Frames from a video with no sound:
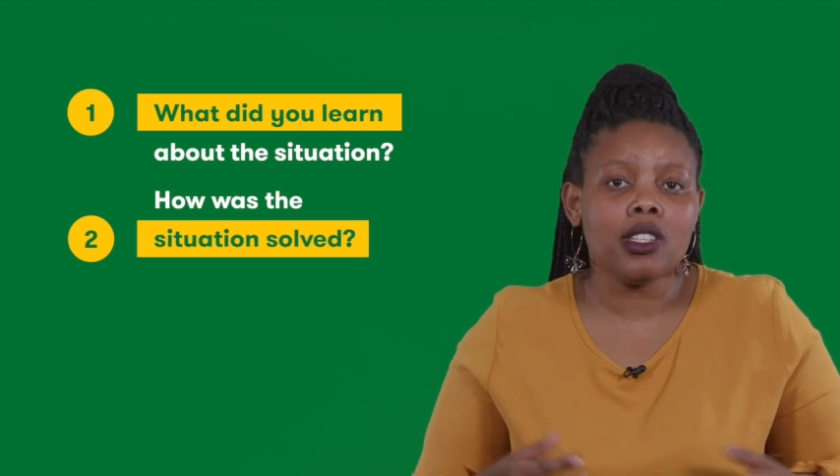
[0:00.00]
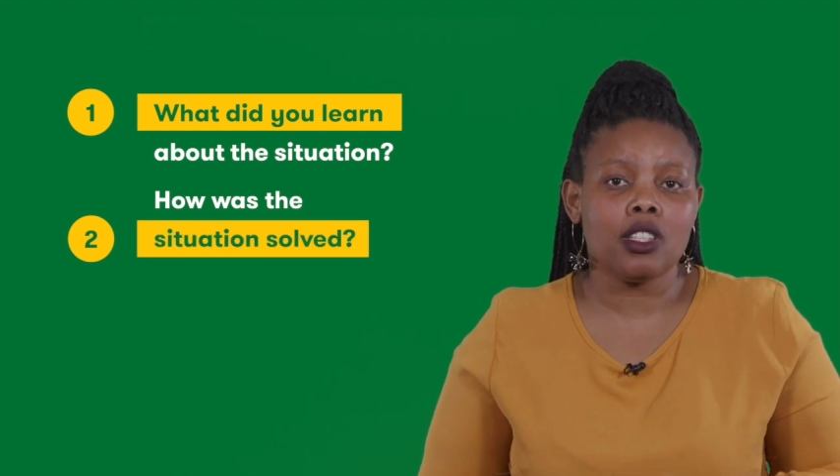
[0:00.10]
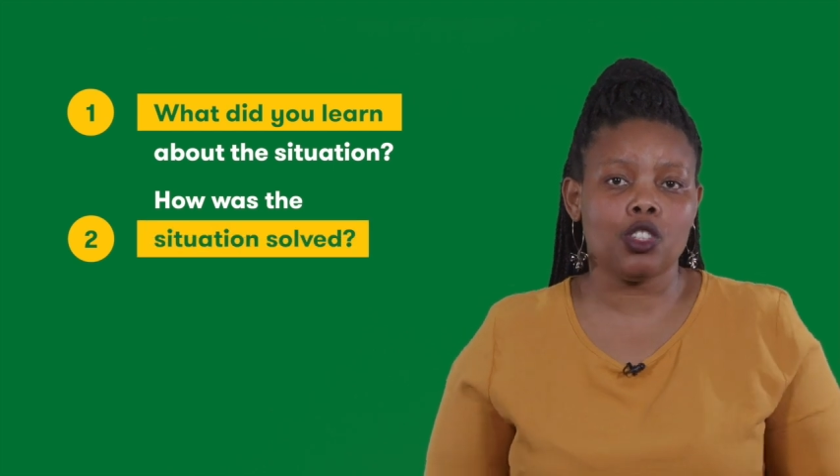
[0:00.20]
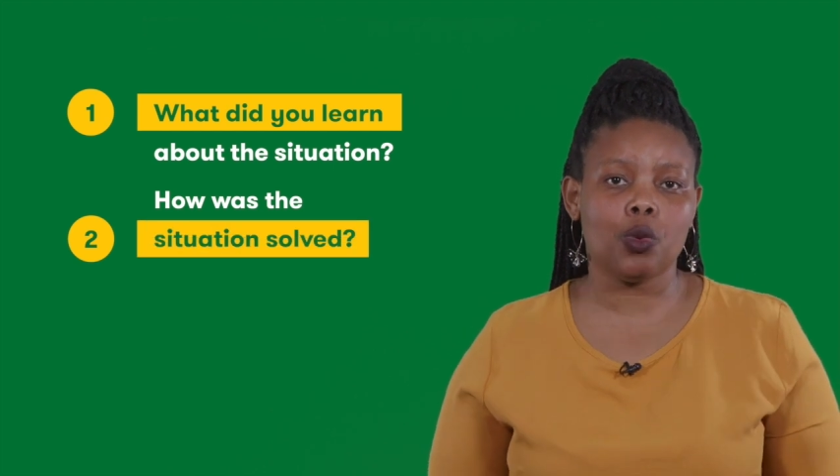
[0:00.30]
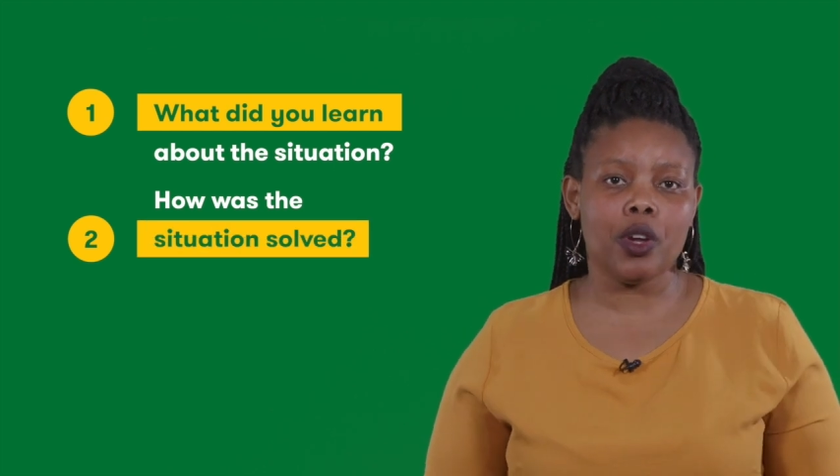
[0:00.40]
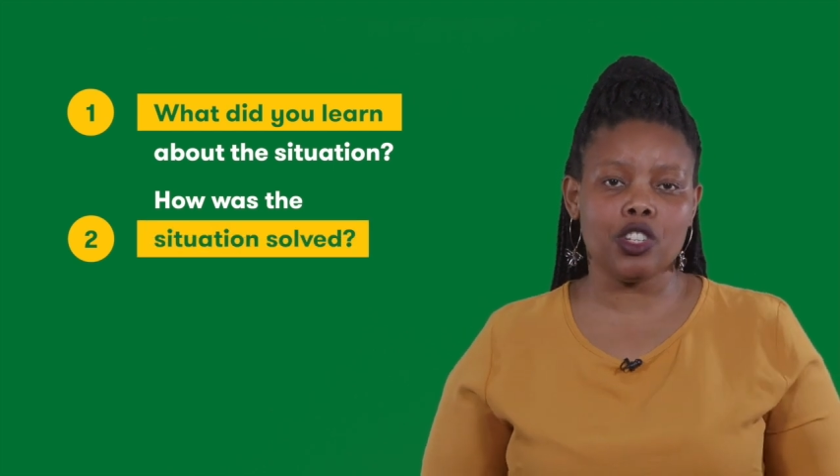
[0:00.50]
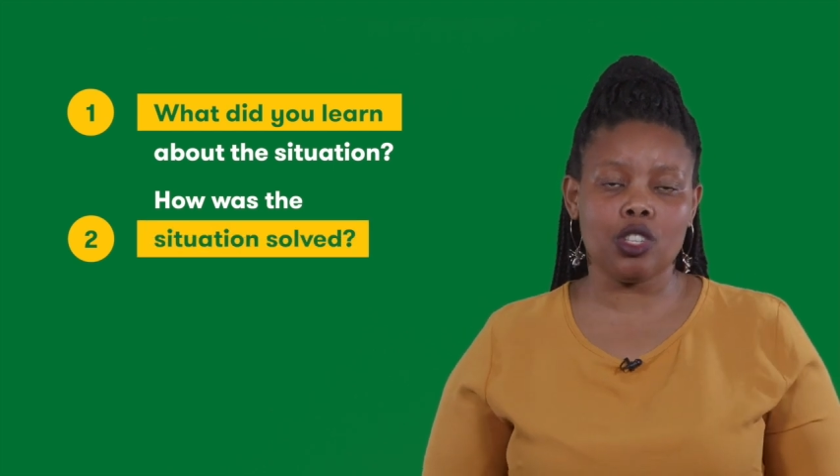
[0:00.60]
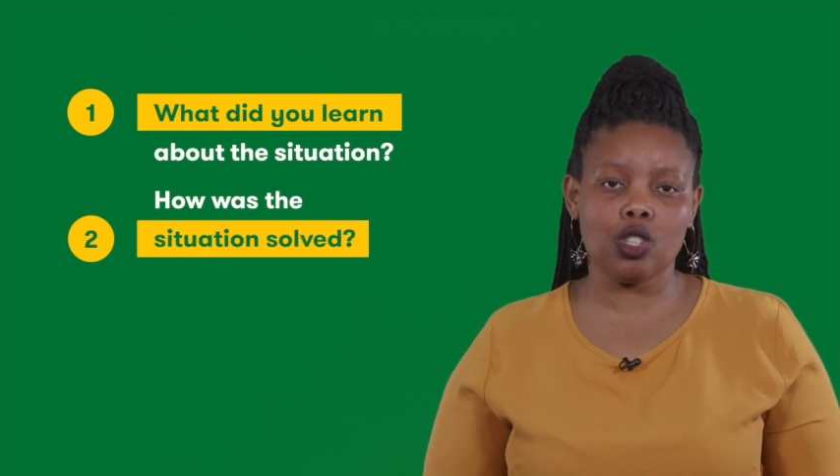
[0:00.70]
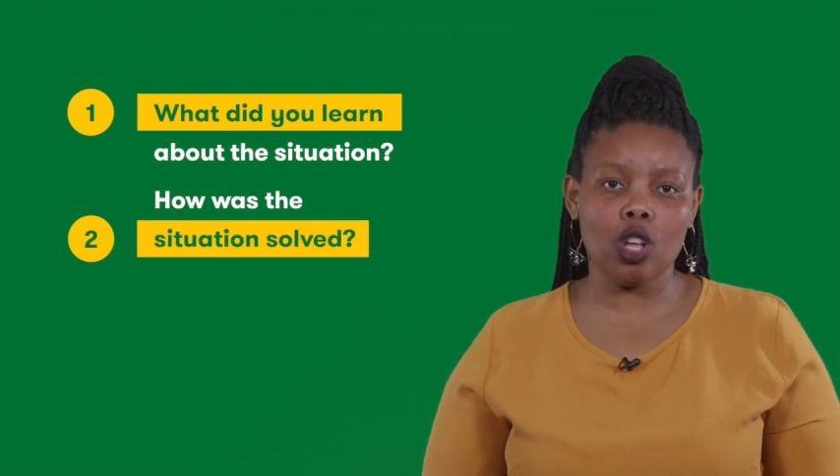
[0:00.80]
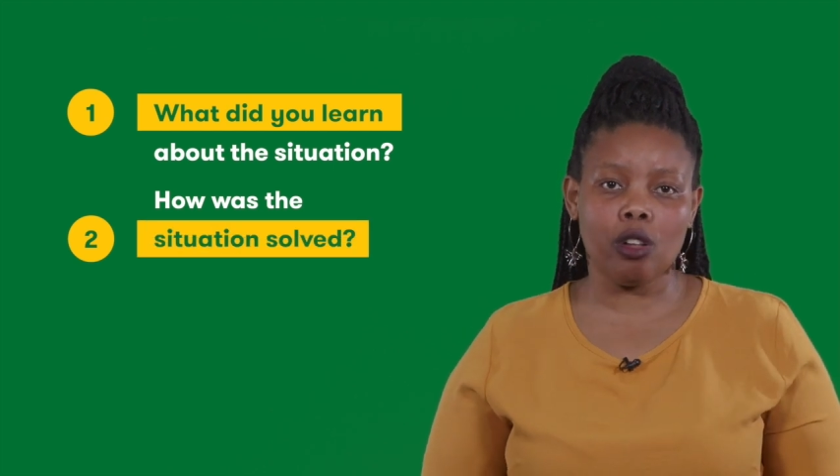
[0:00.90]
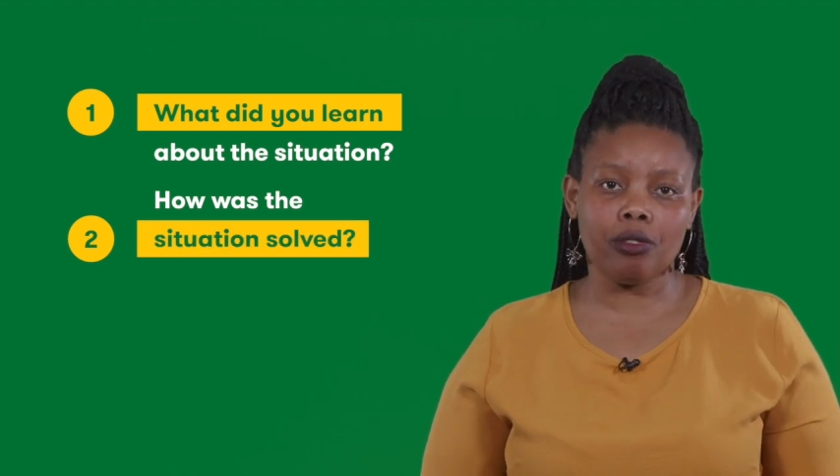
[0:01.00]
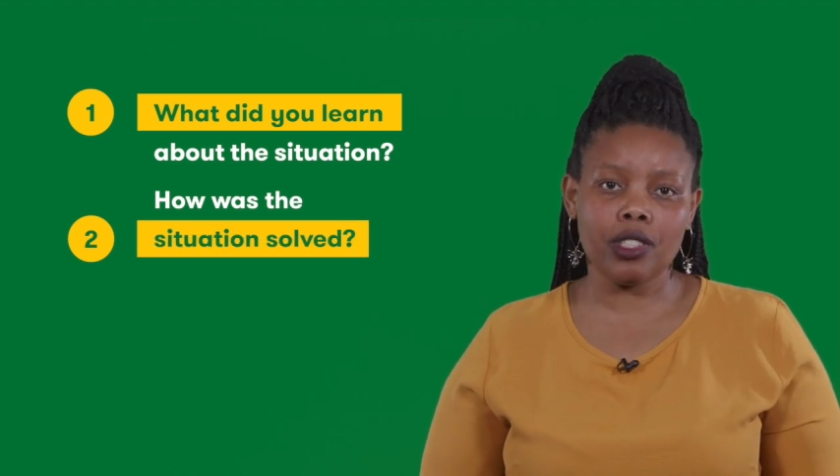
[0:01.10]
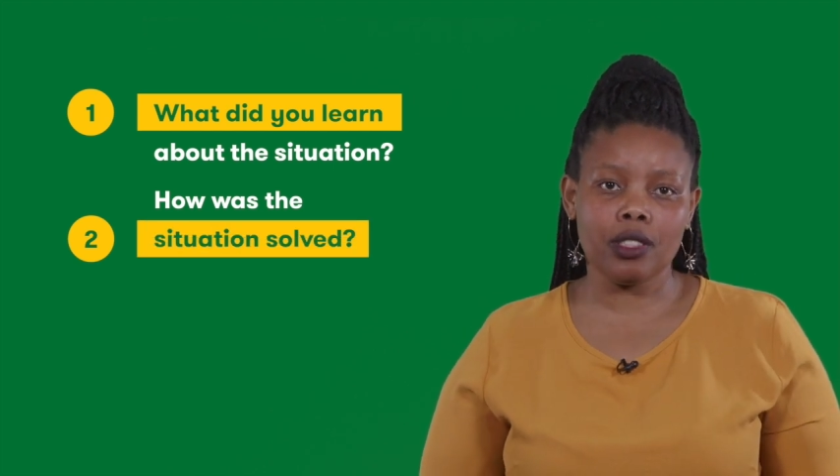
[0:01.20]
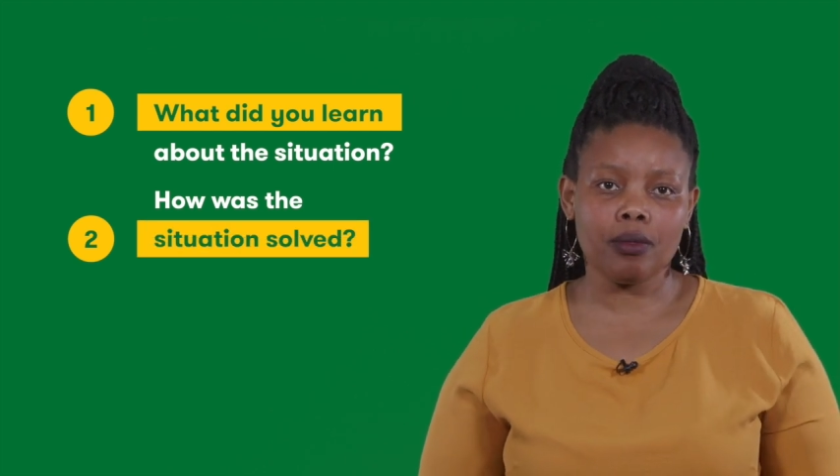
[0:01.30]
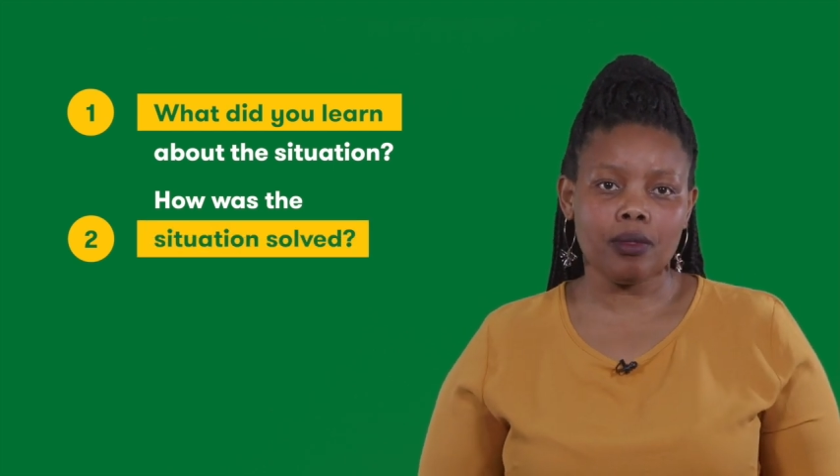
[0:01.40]
situation
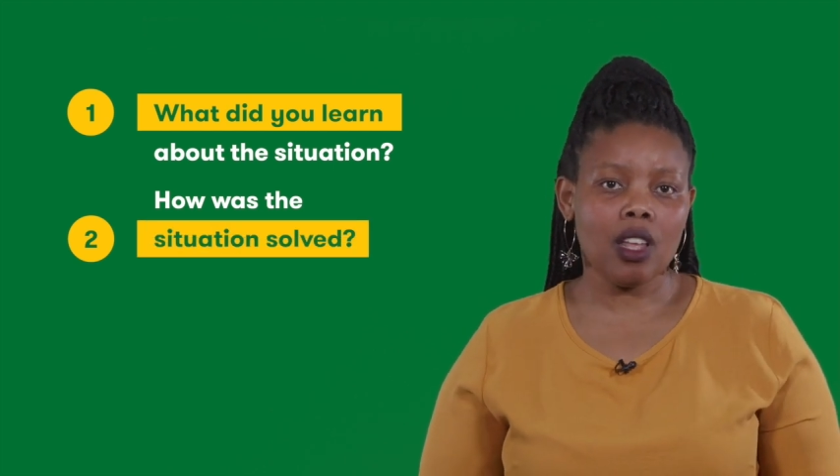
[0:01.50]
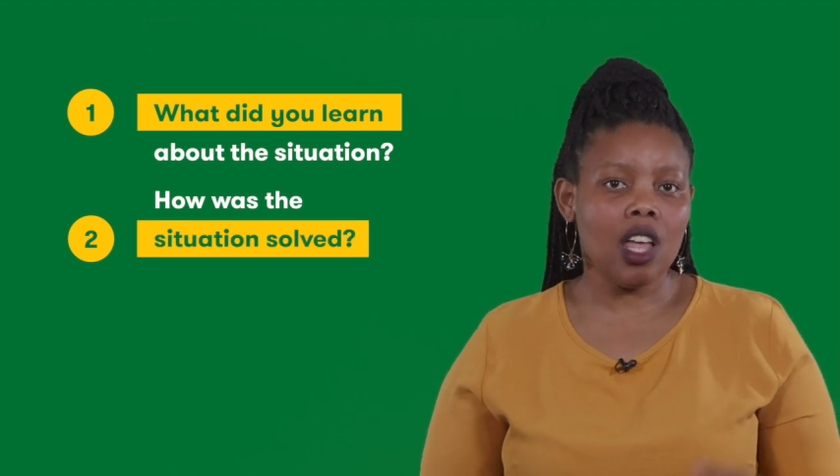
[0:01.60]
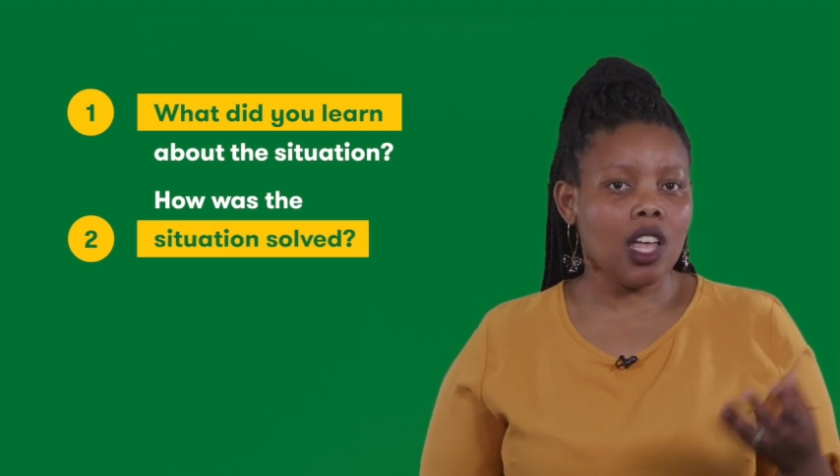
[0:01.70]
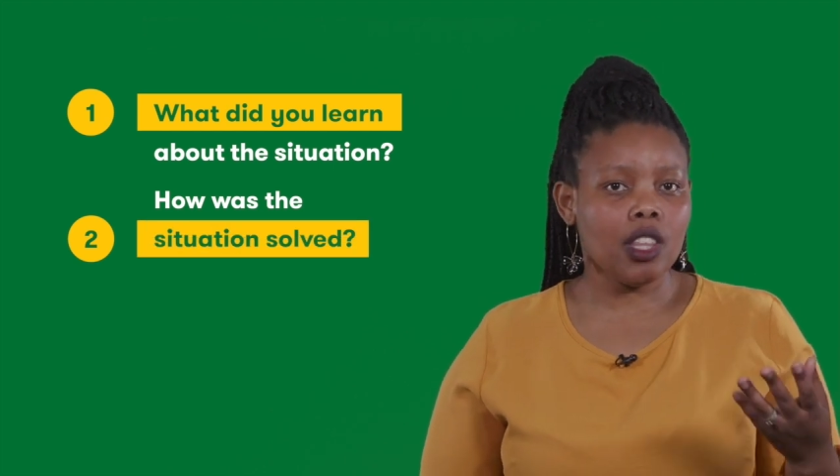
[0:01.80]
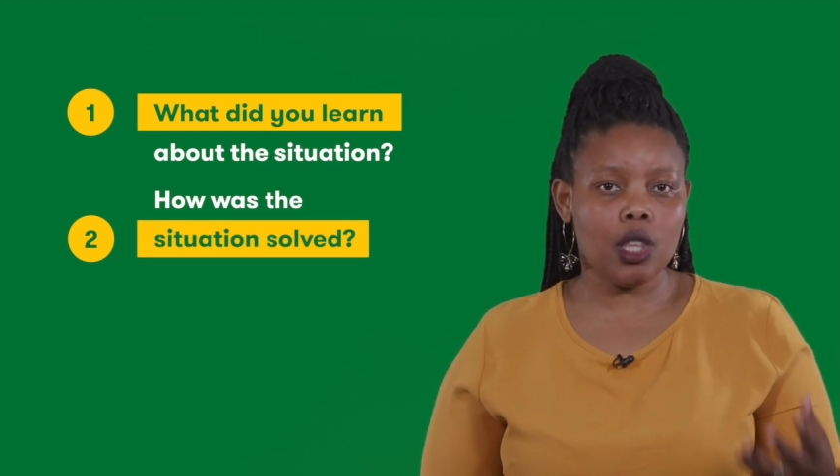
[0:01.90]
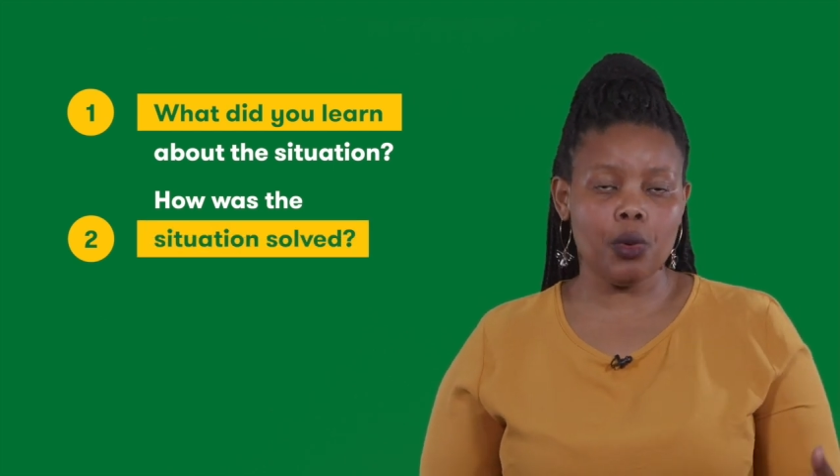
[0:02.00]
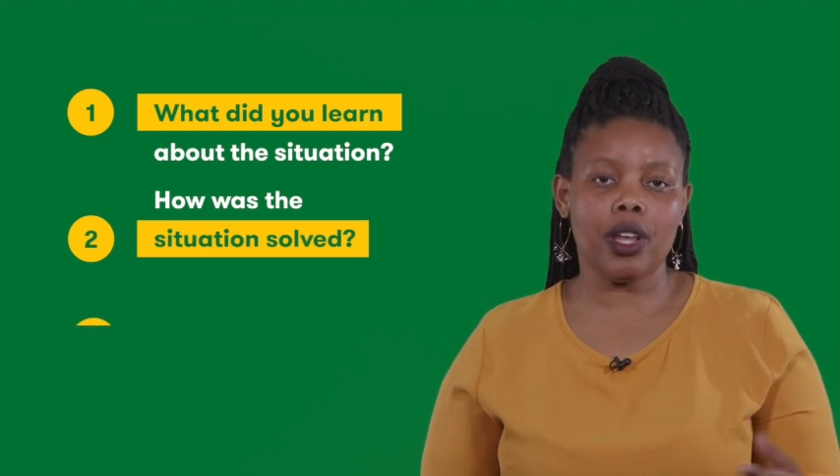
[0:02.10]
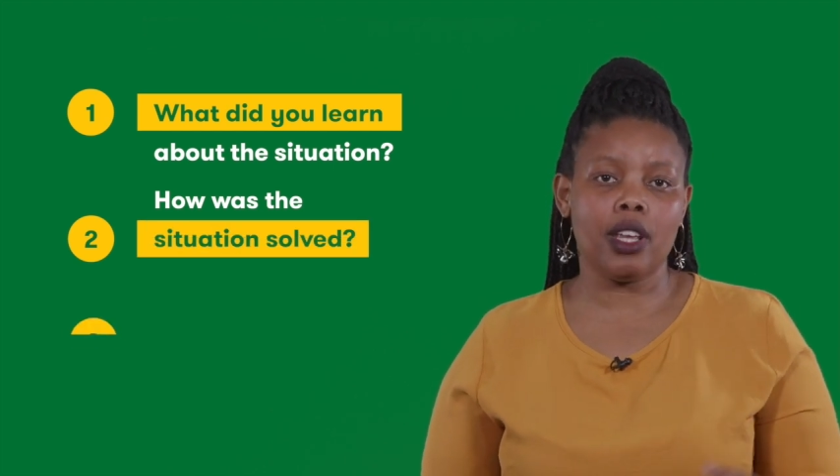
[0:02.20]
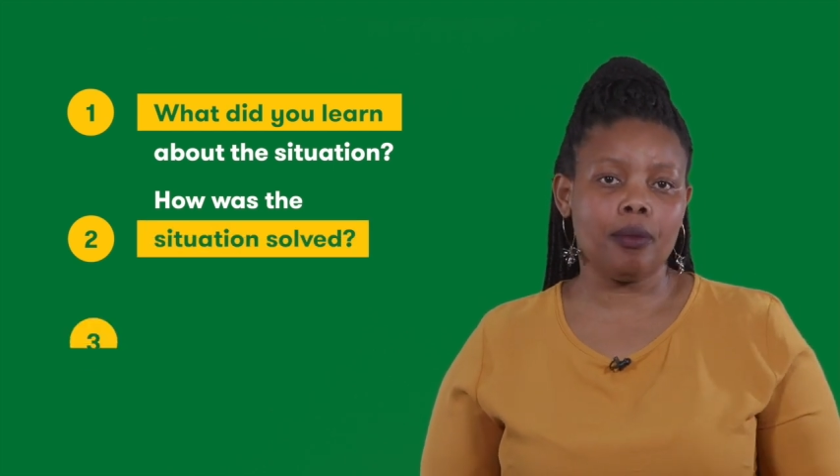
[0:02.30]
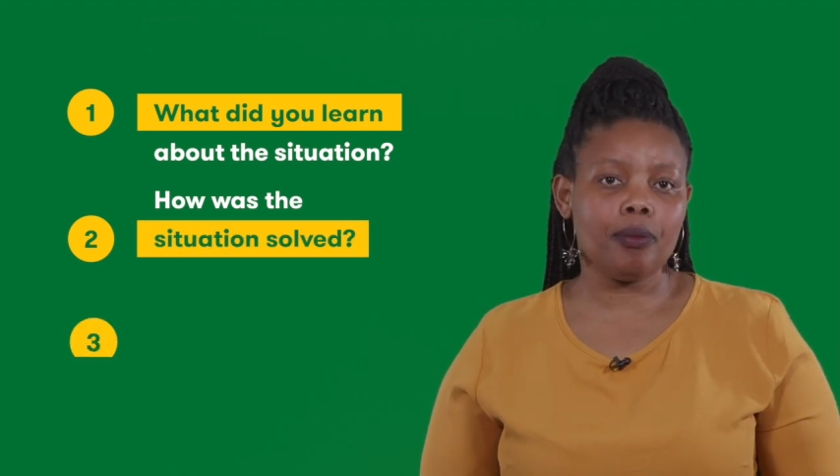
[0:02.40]
solved? 3.